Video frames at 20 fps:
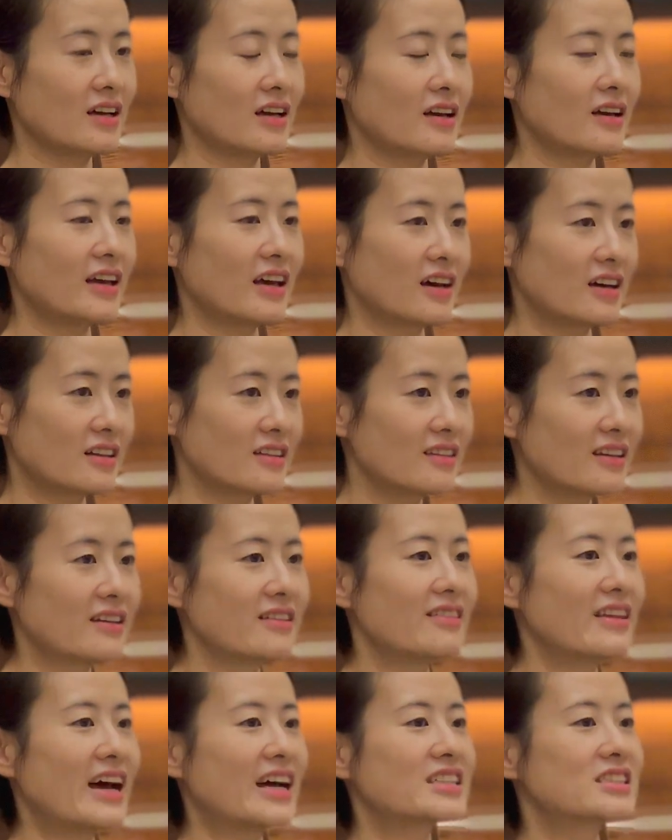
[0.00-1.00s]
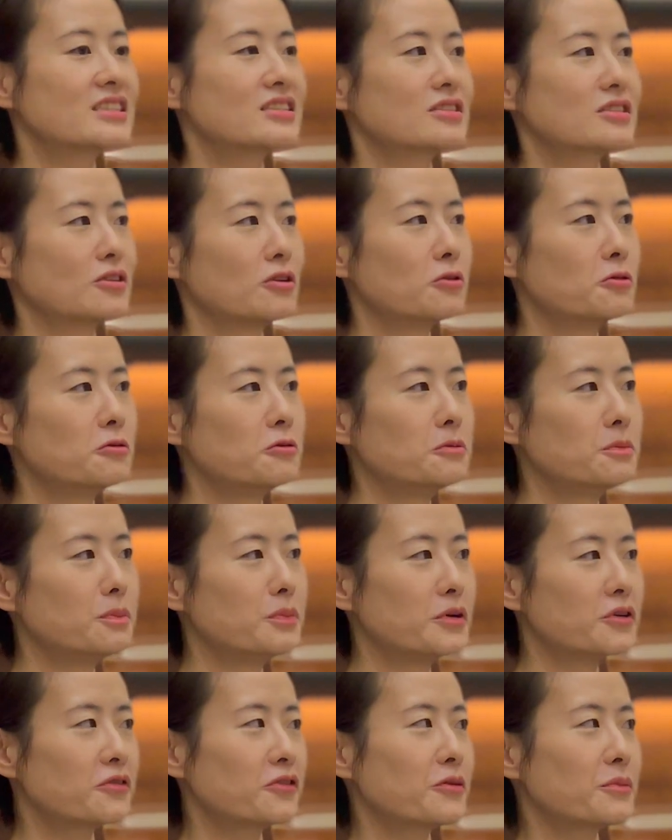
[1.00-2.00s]
Yeah, and that's so
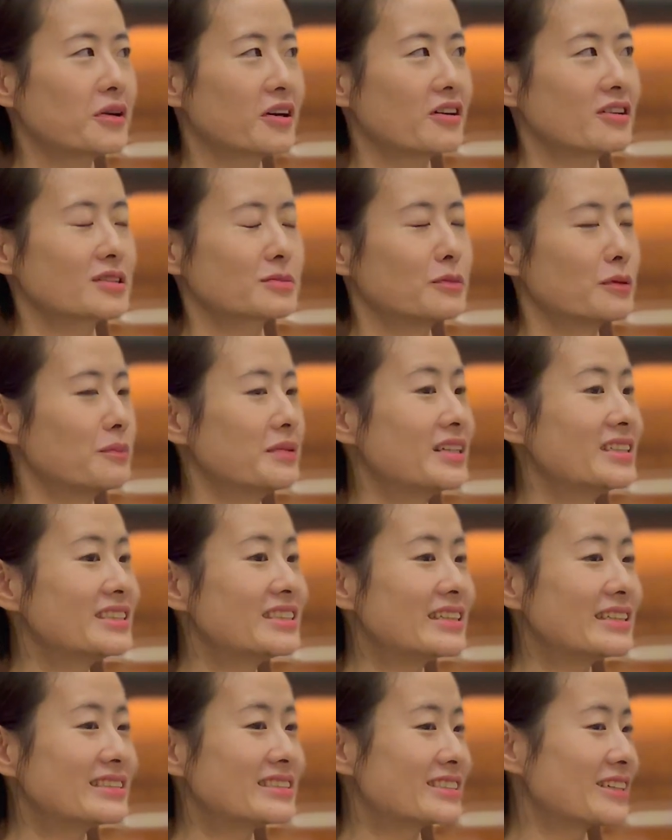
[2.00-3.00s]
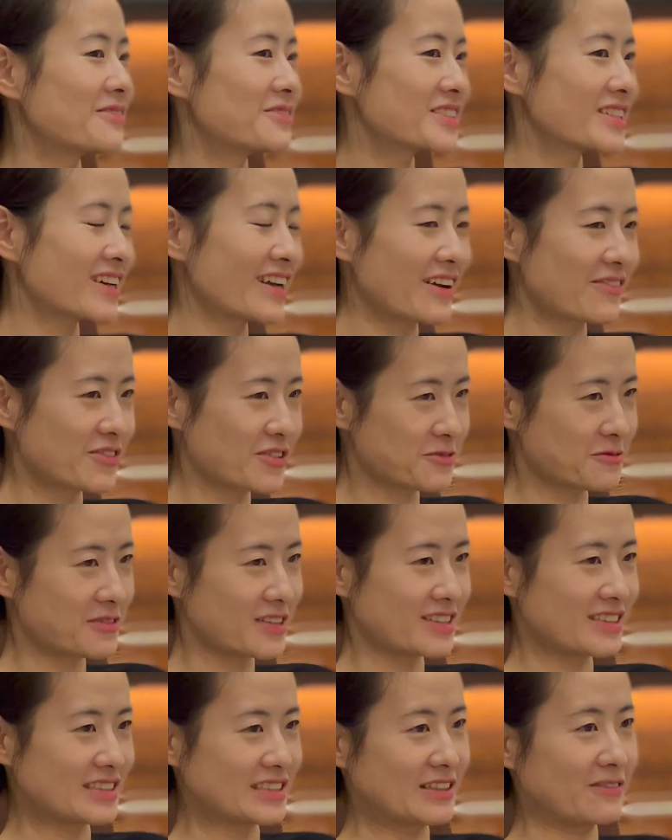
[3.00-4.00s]
beautiful because mobility is something
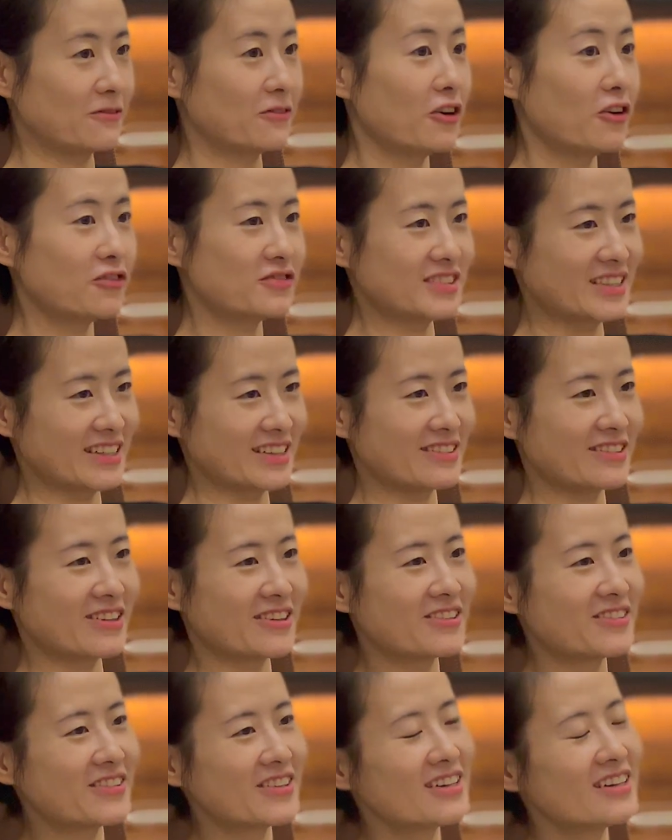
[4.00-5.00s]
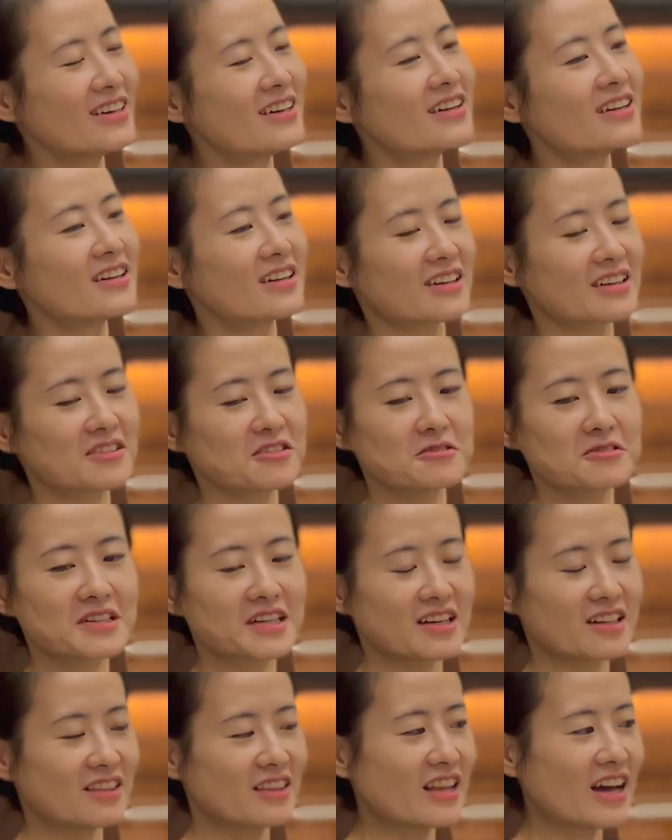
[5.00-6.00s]
everyone is involved in, Like you
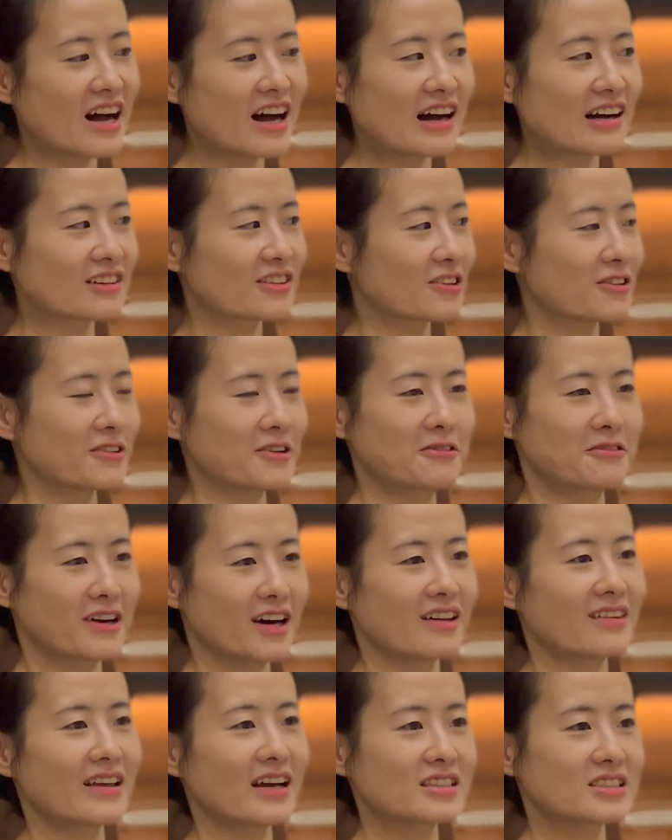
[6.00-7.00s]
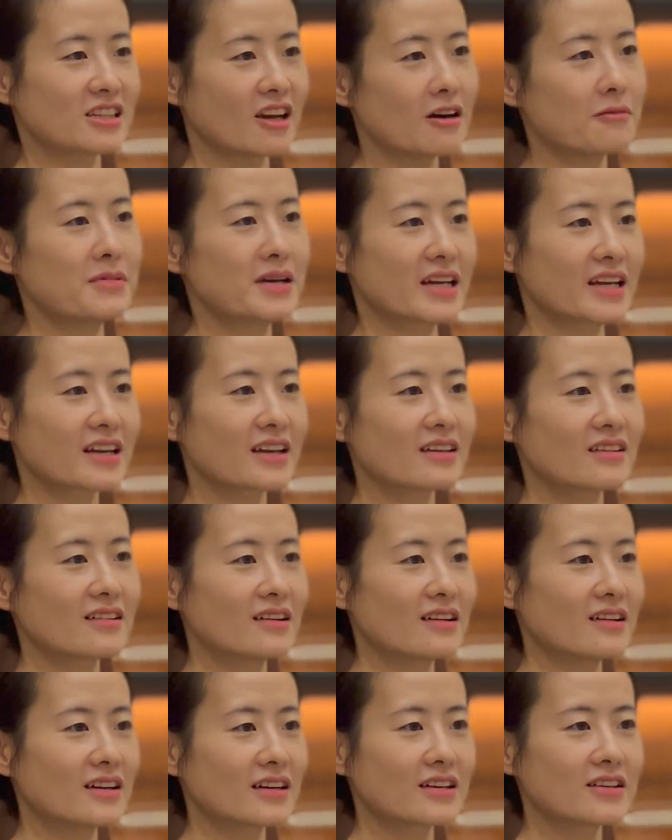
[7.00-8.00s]
cannot go around that topic.
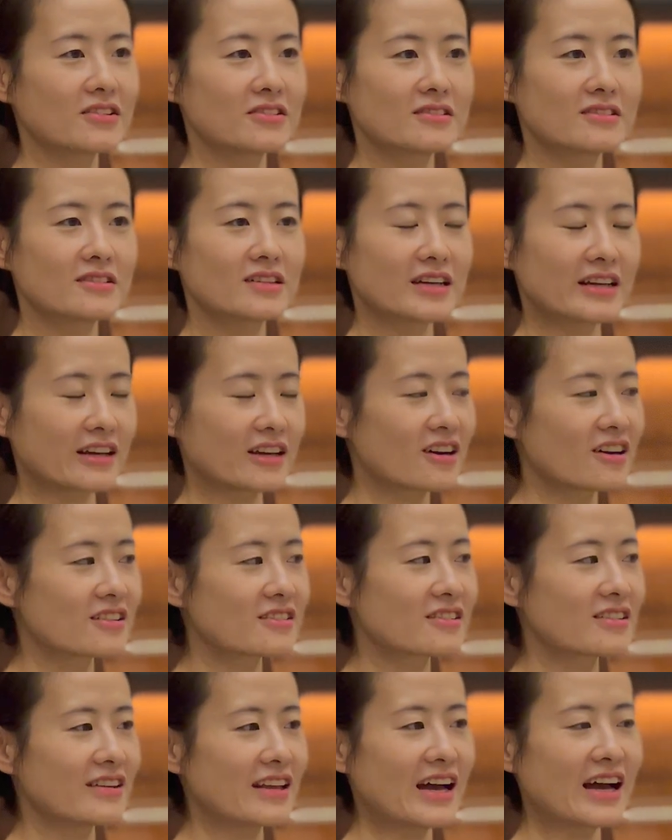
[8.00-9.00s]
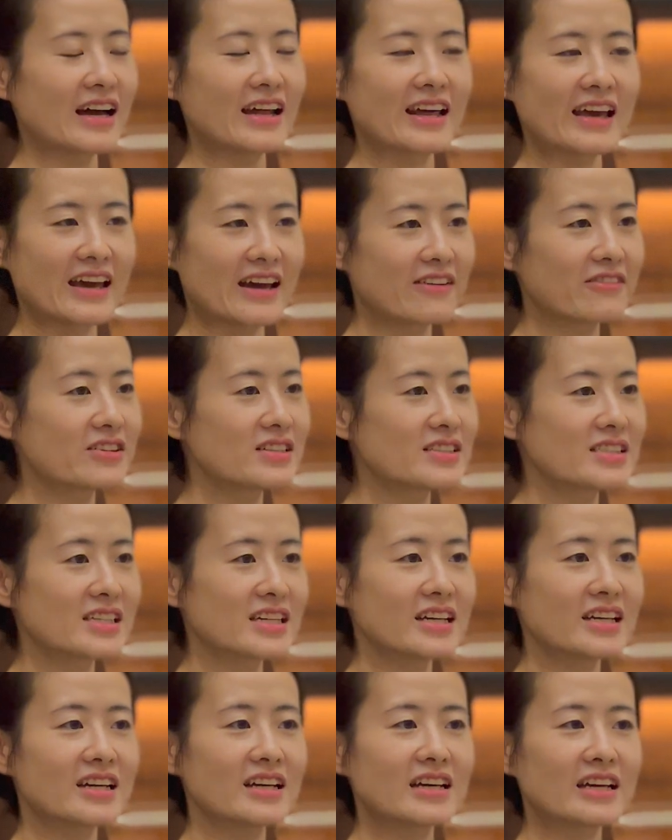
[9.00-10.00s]
Like you encounter that every
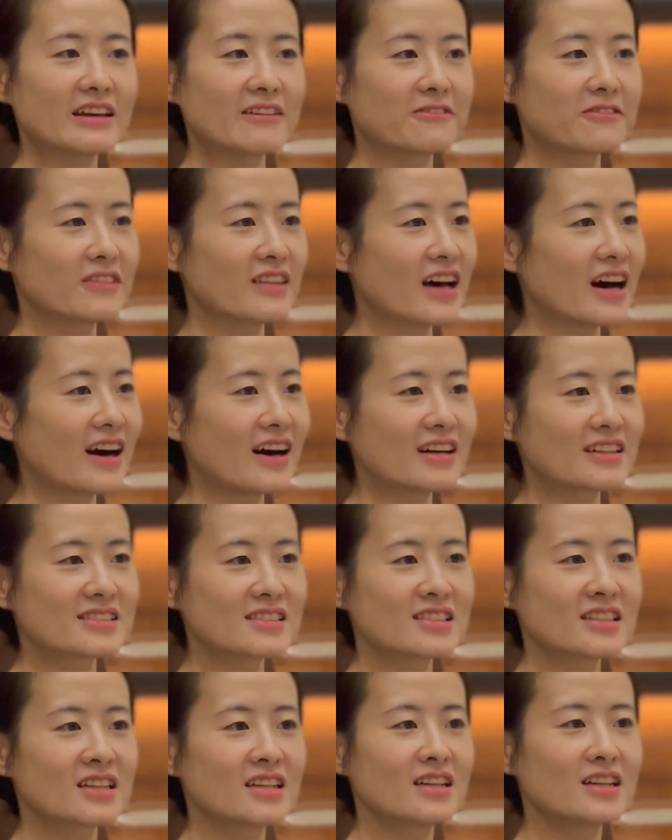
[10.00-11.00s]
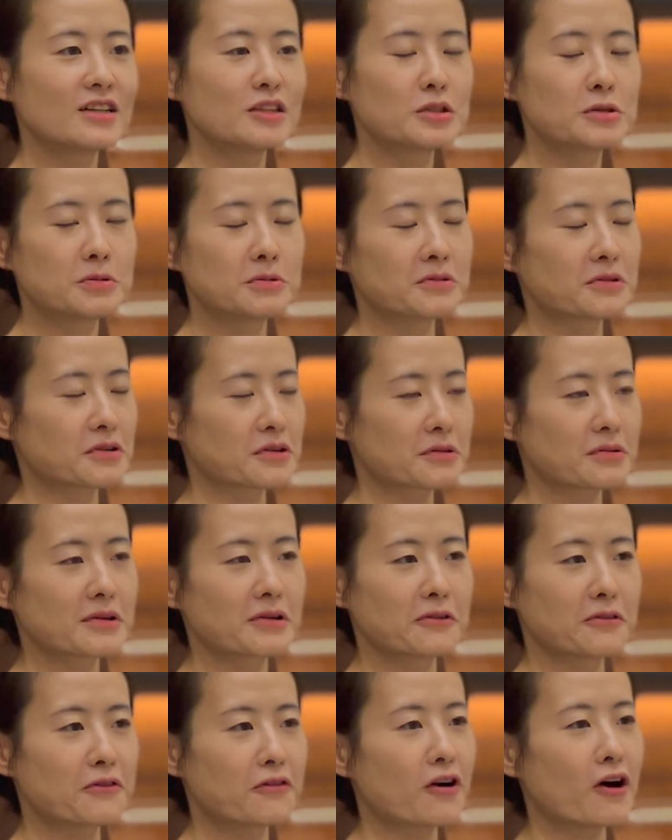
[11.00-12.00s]
day, if not 2 or 3
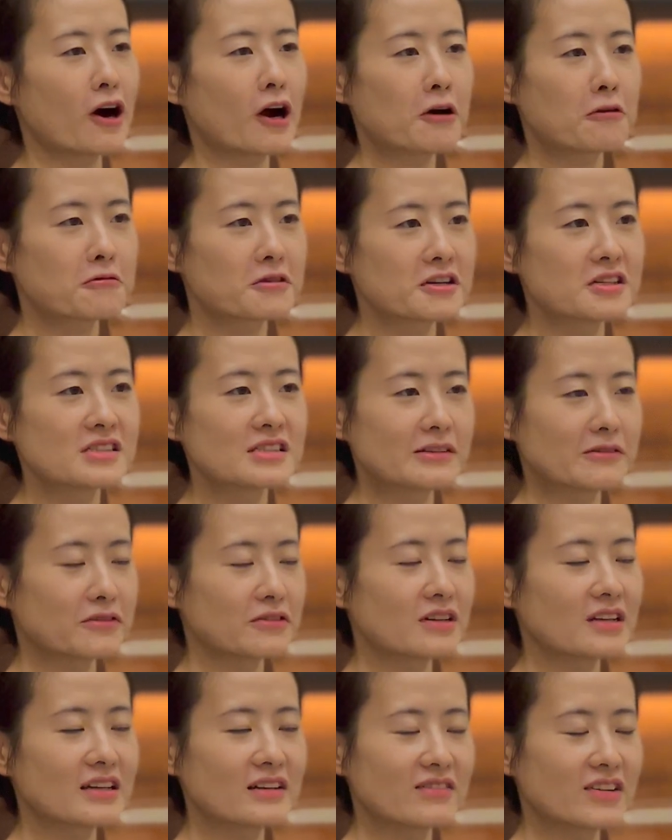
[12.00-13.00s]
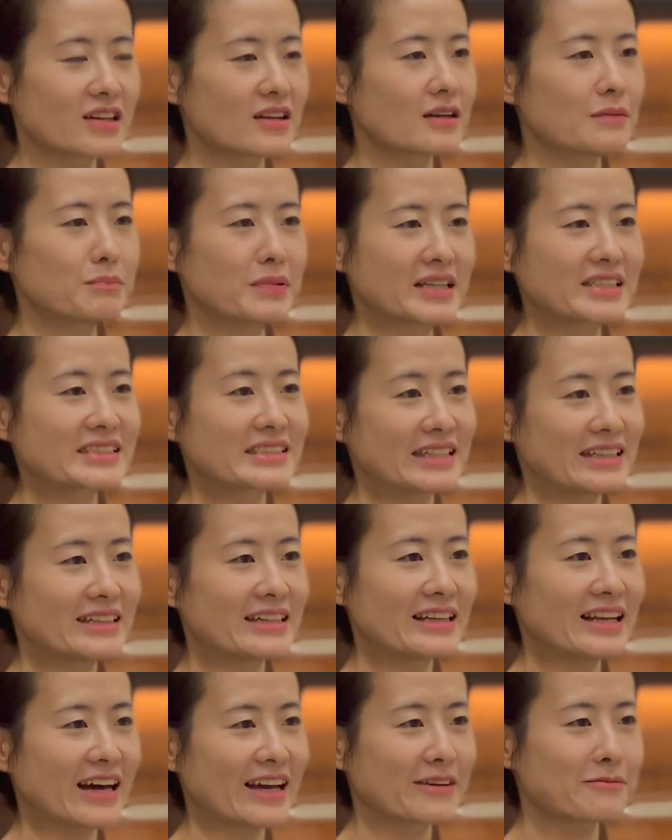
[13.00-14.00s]
or 4 hours if you live in a big city
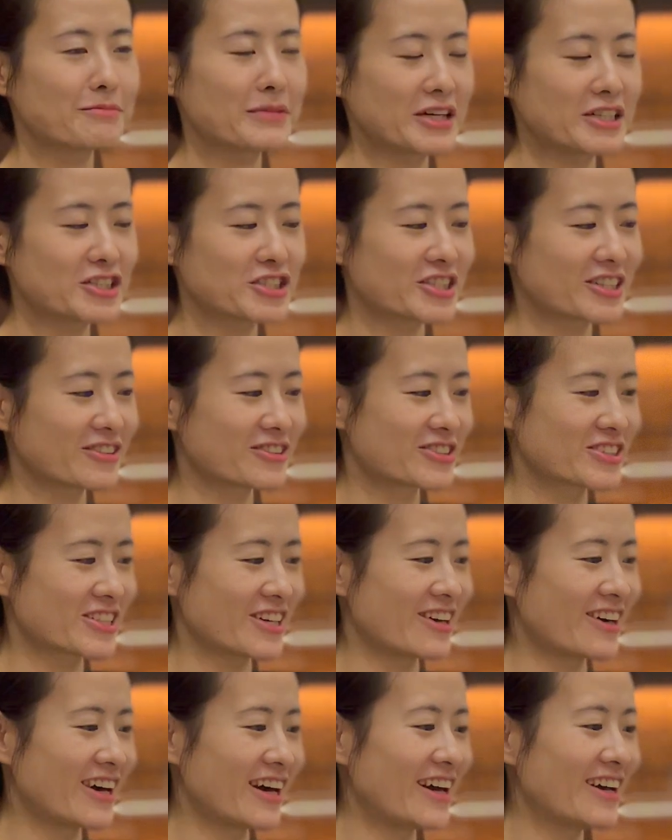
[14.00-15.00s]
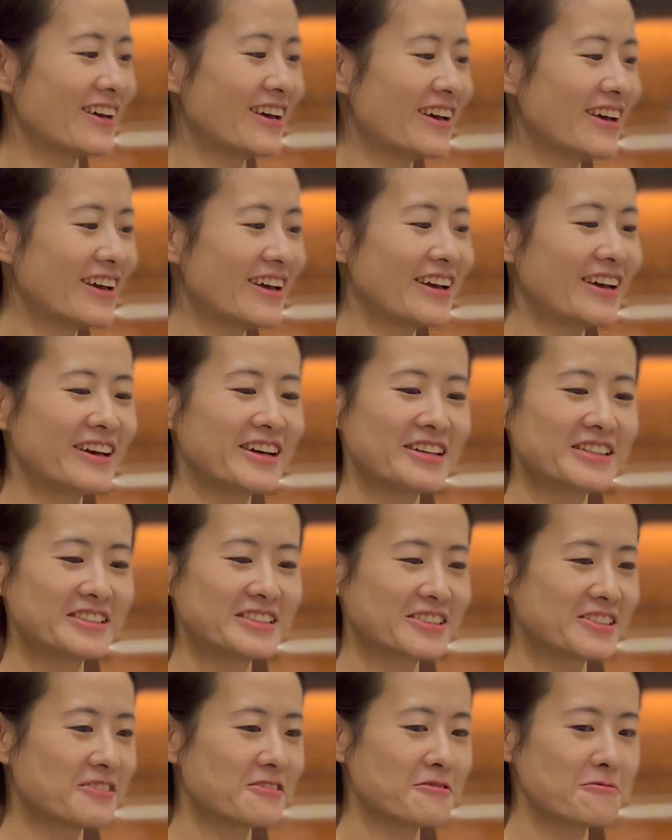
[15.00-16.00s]
like Beijing or Shanghai.
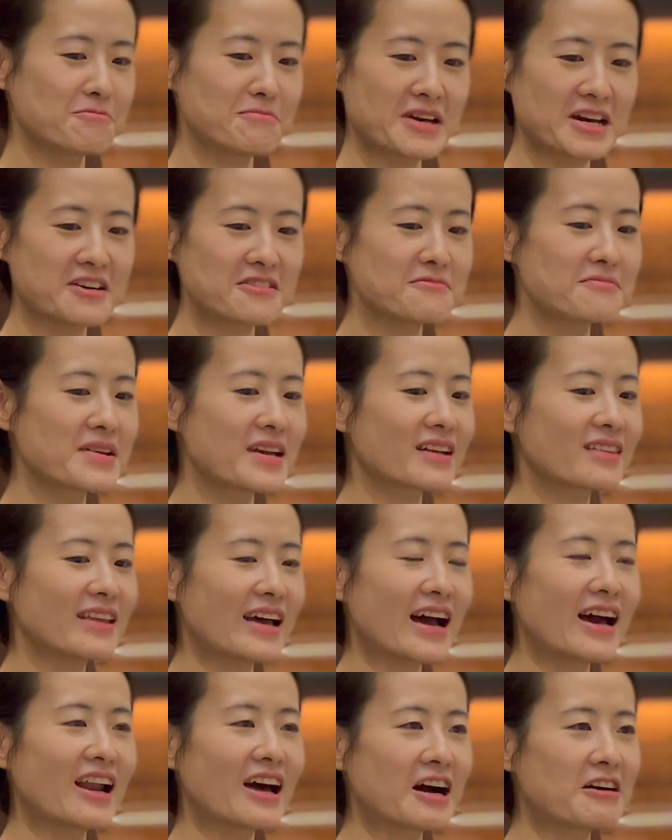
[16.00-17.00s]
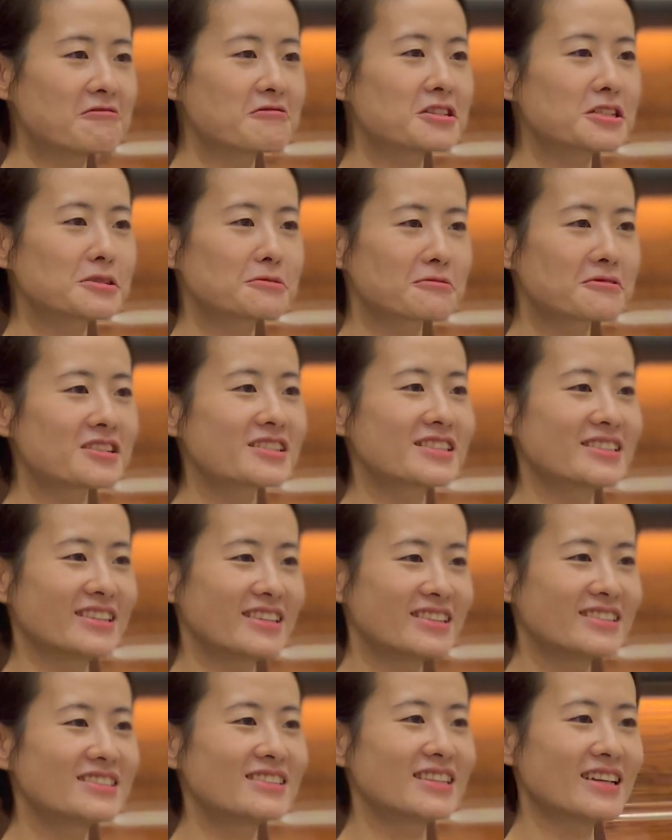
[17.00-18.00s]
So better make that hours worth it.